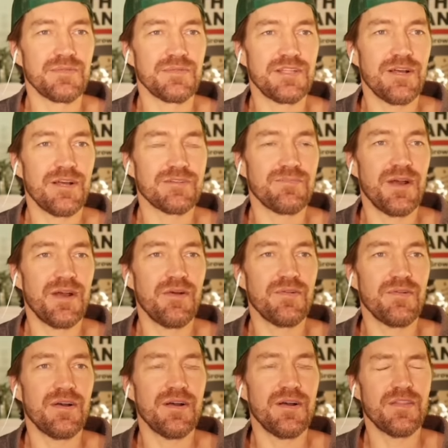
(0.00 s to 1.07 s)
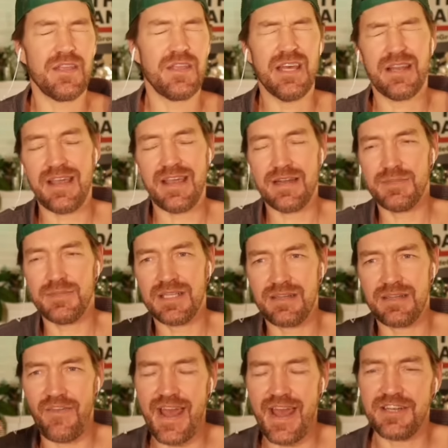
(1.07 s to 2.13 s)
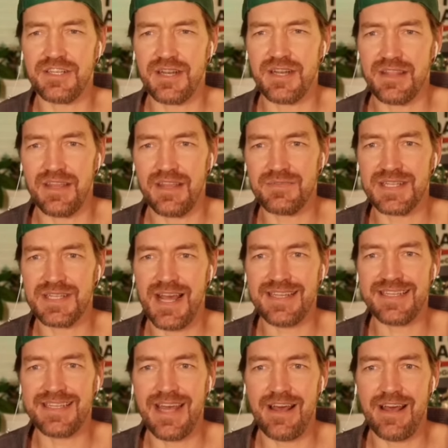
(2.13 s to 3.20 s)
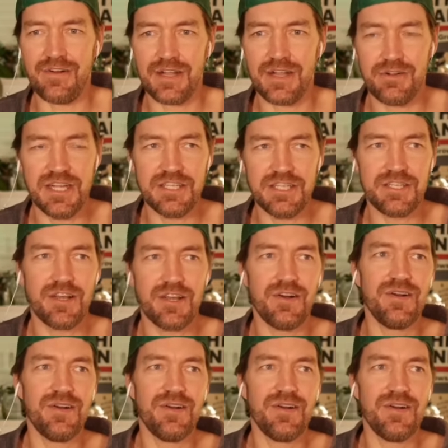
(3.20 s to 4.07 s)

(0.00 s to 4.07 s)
We talked about uh yeah, the cannabis is fashion, I think was last Saturday. Great show.